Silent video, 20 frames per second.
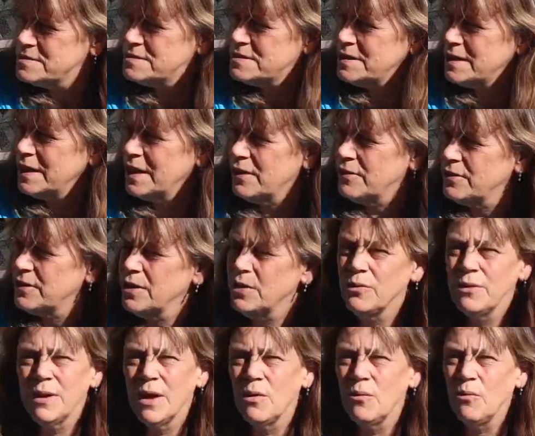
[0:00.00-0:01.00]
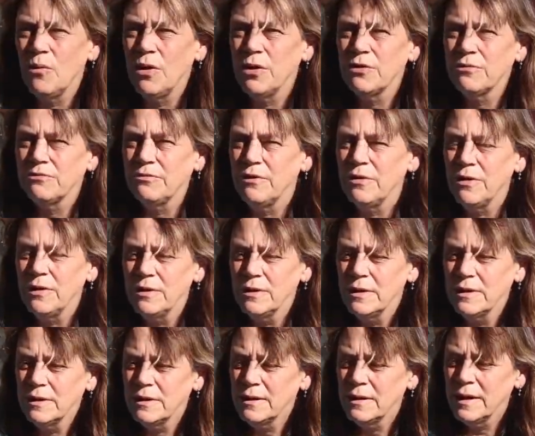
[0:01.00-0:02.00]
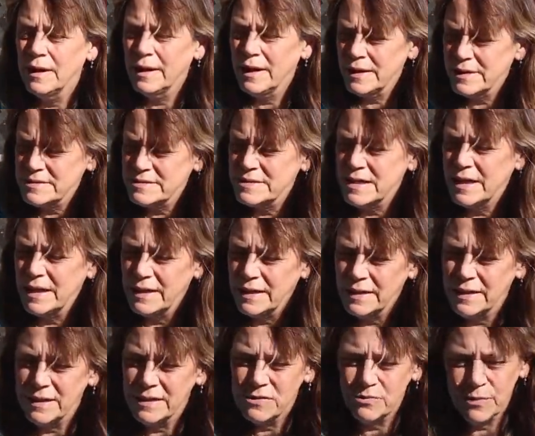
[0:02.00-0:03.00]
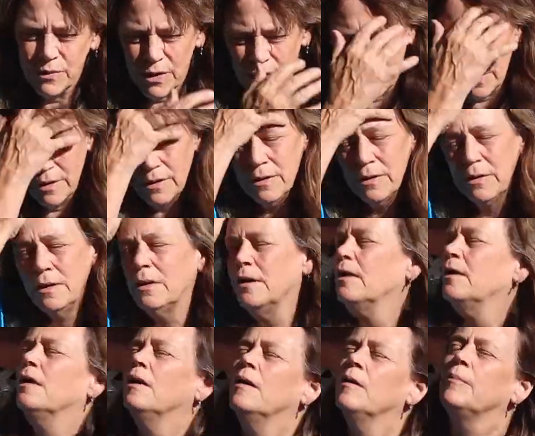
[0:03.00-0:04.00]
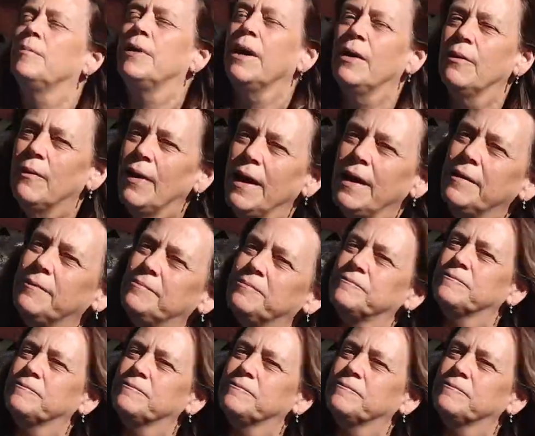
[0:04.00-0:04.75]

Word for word: sitting out here without waterfall. I gotta say, it's weird. But anyway,